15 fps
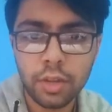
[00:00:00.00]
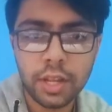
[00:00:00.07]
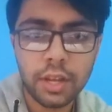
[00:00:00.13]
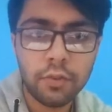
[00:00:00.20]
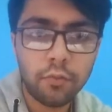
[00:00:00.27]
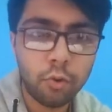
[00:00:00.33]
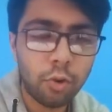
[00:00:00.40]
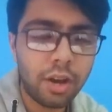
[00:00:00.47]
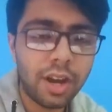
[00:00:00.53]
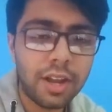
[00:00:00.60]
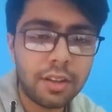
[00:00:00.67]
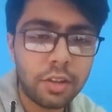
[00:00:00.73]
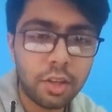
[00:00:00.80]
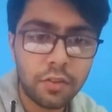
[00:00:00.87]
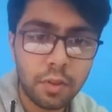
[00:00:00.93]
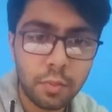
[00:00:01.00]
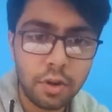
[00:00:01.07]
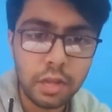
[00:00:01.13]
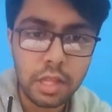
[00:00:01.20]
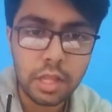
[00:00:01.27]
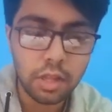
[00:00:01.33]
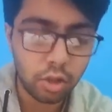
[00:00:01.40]
There are 4 classes of
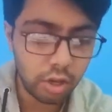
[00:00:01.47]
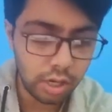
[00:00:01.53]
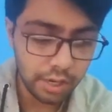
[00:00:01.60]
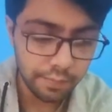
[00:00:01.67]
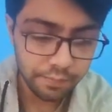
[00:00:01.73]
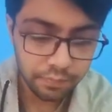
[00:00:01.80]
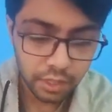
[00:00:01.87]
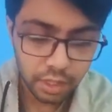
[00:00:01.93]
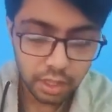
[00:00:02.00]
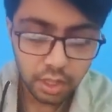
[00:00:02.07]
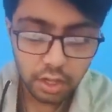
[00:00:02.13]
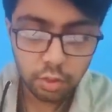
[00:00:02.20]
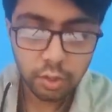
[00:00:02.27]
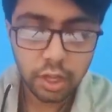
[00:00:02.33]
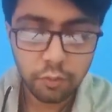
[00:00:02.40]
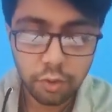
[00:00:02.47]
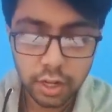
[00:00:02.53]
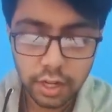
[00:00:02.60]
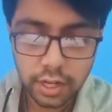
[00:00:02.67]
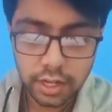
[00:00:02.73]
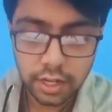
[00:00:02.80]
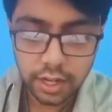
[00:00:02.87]
hemorrhagic shock. So yeah, if you
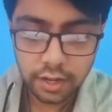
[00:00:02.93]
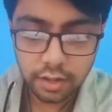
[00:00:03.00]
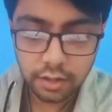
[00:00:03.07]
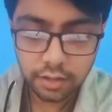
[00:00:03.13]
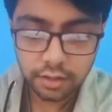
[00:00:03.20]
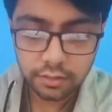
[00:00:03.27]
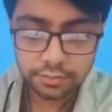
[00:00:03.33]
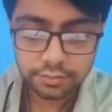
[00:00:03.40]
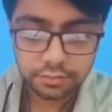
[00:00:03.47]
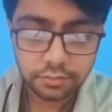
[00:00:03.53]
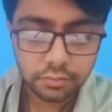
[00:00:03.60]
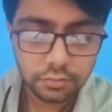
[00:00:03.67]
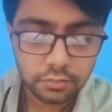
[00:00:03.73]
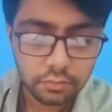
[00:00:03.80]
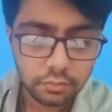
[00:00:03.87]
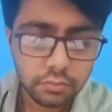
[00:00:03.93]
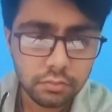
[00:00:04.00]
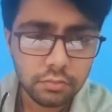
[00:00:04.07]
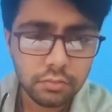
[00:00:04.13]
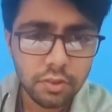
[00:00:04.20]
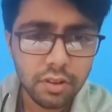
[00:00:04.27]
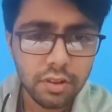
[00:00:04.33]
can tell the answer.
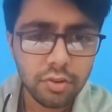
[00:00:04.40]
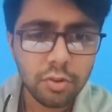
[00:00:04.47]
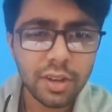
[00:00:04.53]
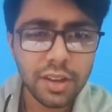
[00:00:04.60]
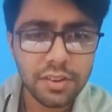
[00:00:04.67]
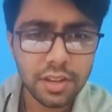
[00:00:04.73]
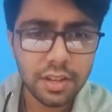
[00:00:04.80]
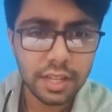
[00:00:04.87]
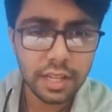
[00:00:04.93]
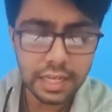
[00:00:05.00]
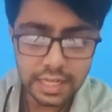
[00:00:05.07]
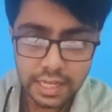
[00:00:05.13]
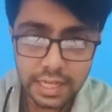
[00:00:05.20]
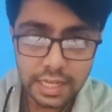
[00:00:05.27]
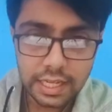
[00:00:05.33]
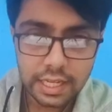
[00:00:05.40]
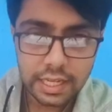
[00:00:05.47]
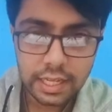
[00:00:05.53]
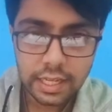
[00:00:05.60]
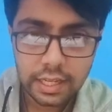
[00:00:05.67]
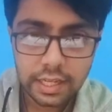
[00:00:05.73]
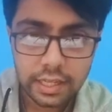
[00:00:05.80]
Okay, I'll just tell.
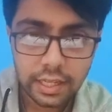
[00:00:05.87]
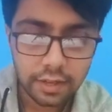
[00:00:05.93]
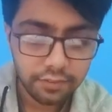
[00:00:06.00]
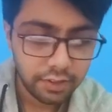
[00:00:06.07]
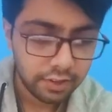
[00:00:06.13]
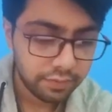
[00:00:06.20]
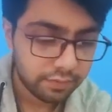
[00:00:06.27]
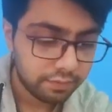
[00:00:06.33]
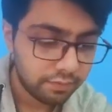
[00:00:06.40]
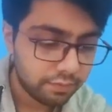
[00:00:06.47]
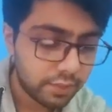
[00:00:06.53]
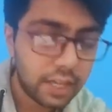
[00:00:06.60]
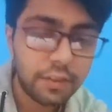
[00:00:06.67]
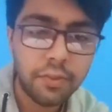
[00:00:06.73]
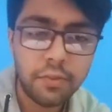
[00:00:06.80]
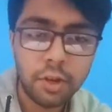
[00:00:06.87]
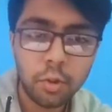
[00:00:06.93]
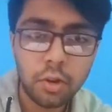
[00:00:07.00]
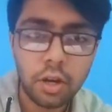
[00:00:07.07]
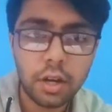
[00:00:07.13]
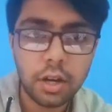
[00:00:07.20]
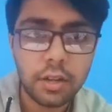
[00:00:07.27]
Yeah, 15 to
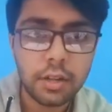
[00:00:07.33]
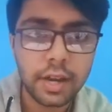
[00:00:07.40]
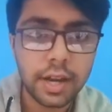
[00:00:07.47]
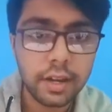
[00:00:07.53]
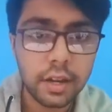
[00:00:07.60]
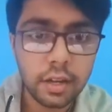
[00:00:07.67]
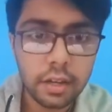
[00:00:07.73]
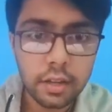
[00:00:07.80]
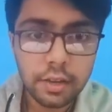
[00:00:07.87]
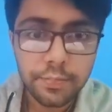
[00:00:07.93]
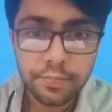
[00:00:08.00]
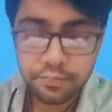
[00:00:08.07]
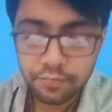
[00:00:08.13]
30 is the right answer.